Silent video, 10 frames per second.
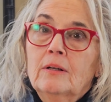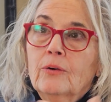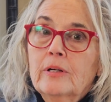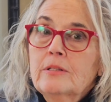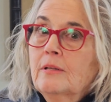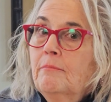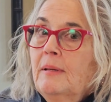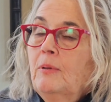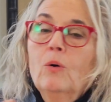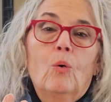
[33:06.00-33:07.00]
or is it
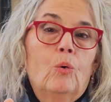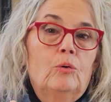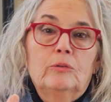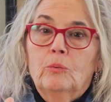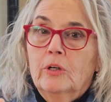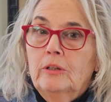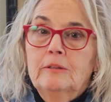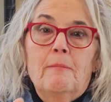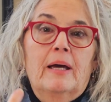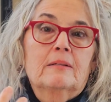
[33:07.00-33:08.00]
maybe old
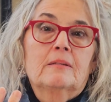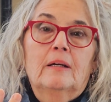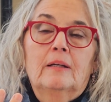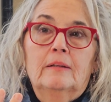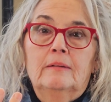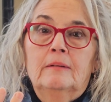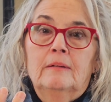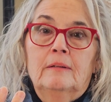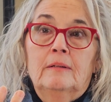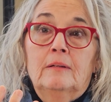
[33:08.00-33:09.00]
world Mexican,
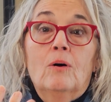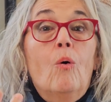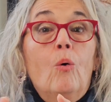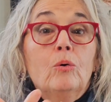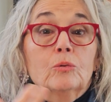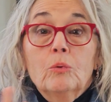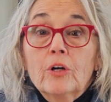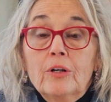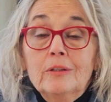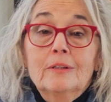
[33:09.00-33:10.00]
old
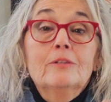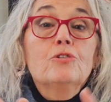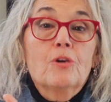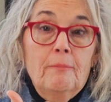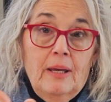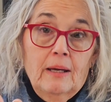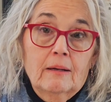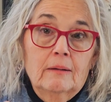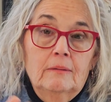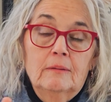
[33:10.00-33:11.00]
world
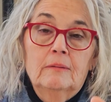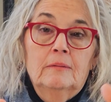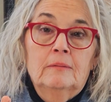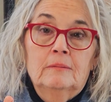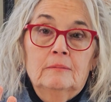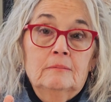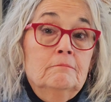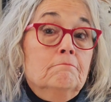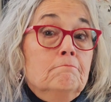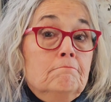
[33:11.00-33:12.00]
Jamaican?
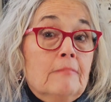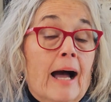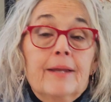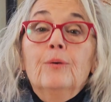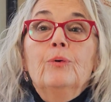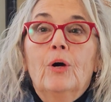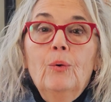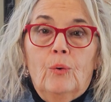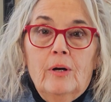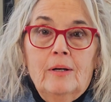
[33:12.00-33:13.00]
I don't
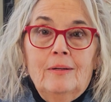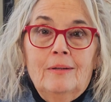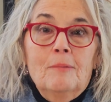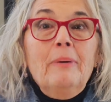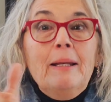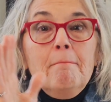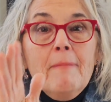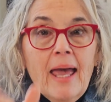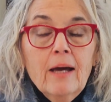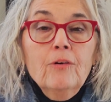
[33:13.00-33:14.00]
know. But it
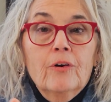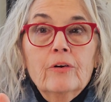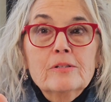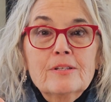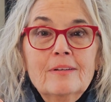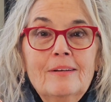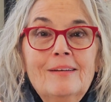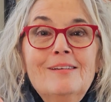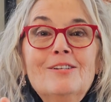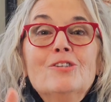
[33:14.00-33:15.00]
matters.
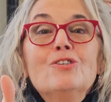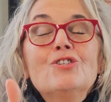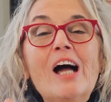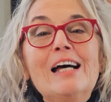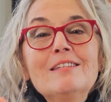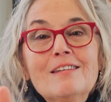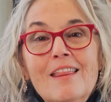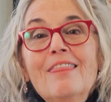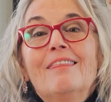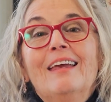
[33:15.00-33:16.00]
Just
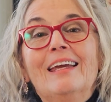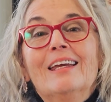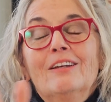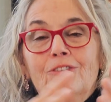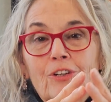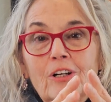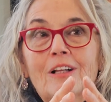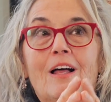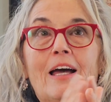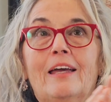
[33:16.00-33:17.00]
think if your
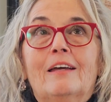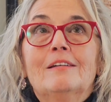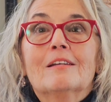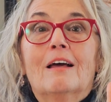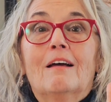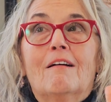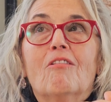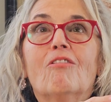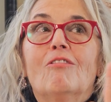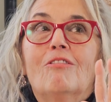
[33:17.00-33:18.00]
client
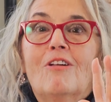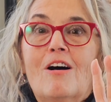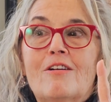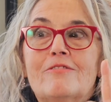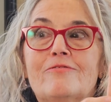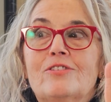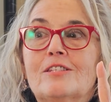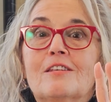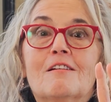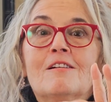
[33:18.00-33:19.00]

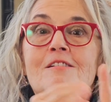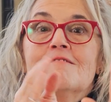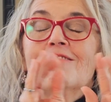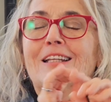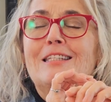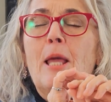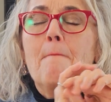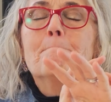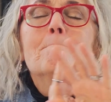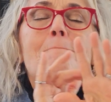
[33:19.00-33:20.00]
loves, let's
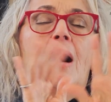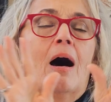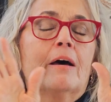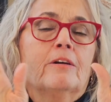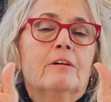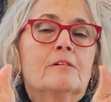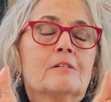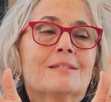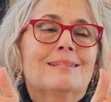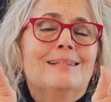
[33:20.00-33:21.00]
say, modern,
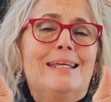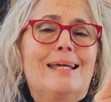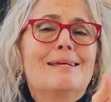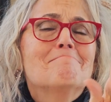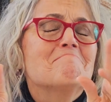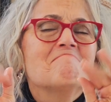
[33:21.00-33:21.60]
sleek.